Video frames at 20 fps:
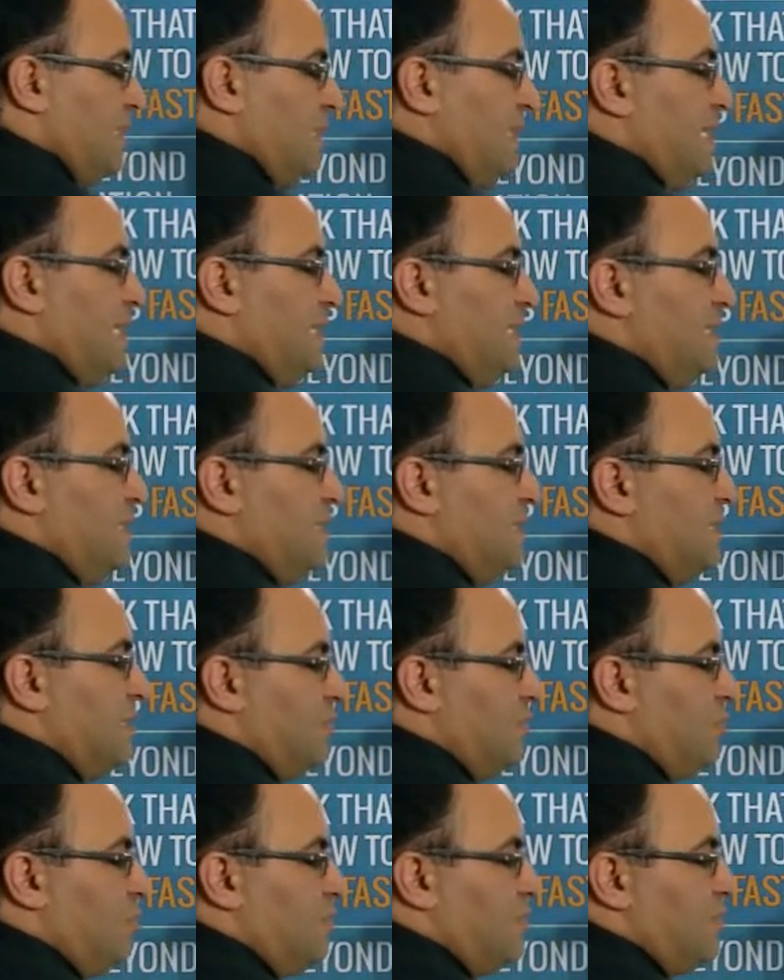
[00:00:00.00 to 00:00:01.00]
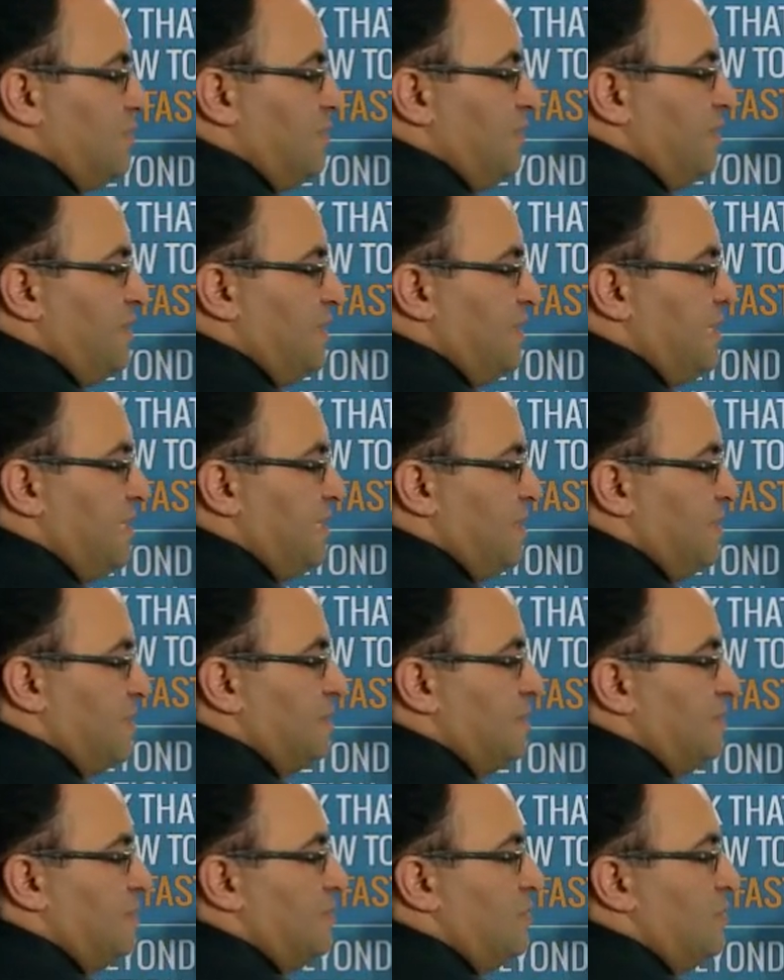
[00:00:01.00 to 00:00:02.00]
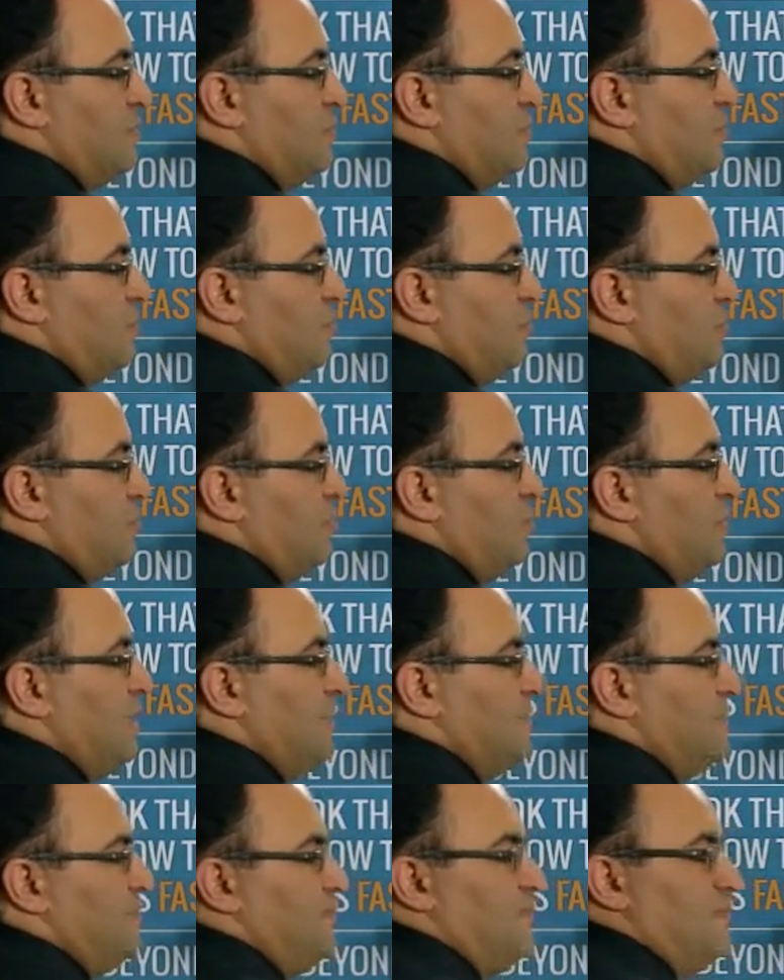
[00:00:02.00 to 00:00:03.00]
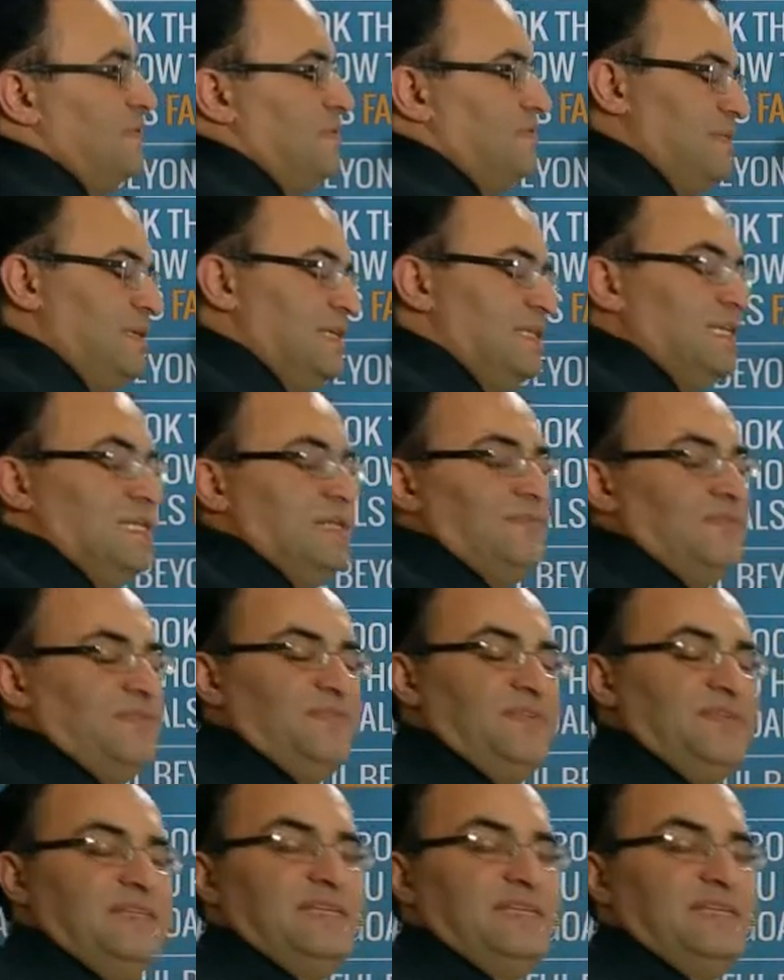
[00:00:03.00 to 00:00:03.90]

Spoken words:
and in the course of the year you have, again, if you